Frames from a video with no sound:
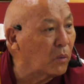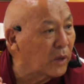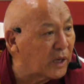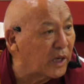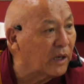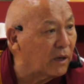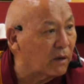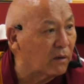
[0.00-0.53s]

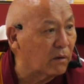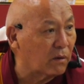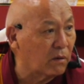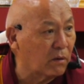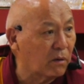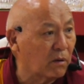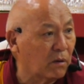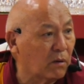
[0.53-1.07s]
weaken
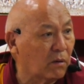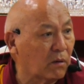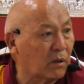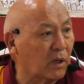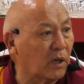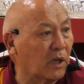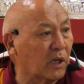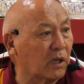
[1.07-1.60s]

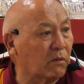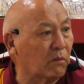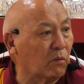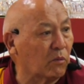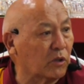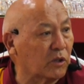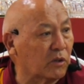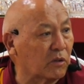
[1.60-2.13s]
the negative
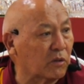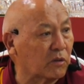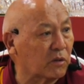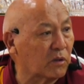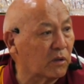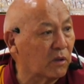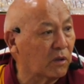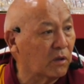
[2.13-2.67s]

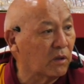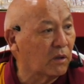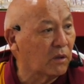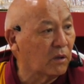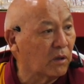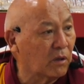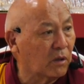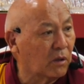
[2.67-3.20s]
emotions
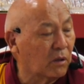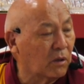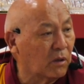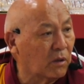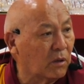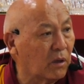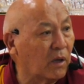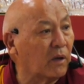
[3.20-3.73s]

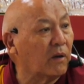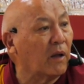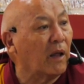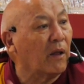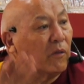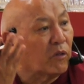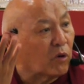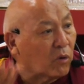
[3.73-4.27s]
and
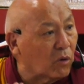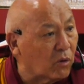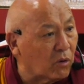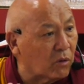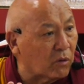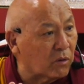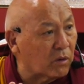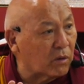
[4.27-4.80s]

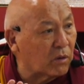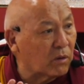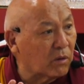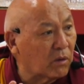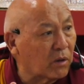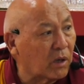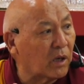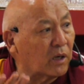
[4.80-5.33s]
enthrone
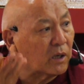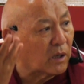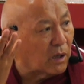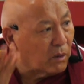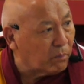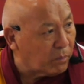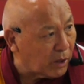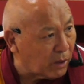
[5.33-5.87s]
and
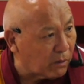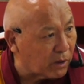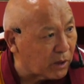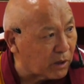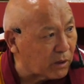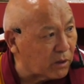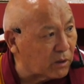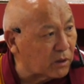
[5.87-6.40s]

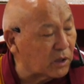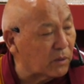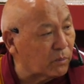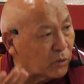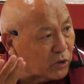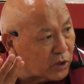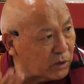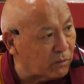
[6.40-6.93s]
empower the
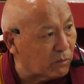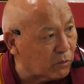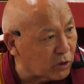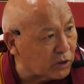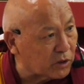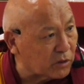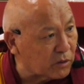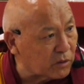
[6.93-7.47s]
positive
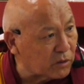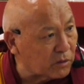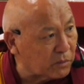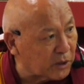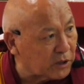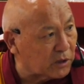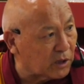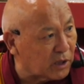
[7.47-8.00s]
emotions,
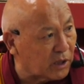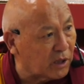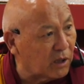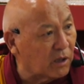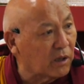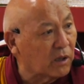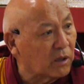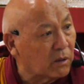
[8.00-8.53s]
especially
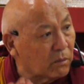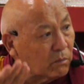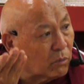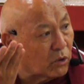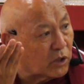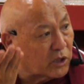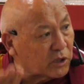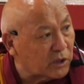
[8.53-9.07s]

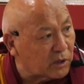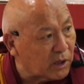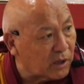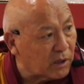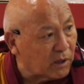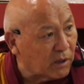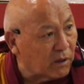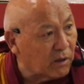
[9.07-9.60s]

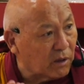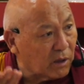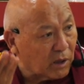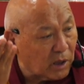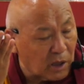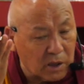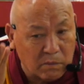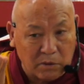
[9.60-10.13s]
bodhicitta
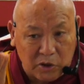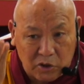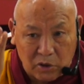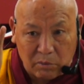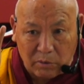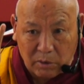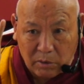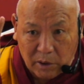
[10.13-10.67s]
and
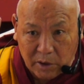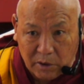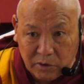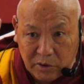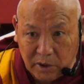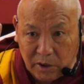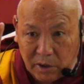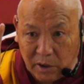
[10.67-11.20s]
wisdom,
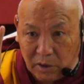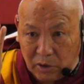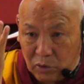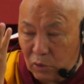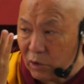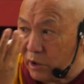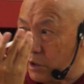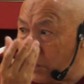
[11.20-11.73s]
understanding,
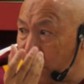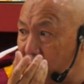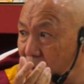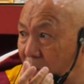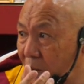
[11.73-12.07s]
shunyata.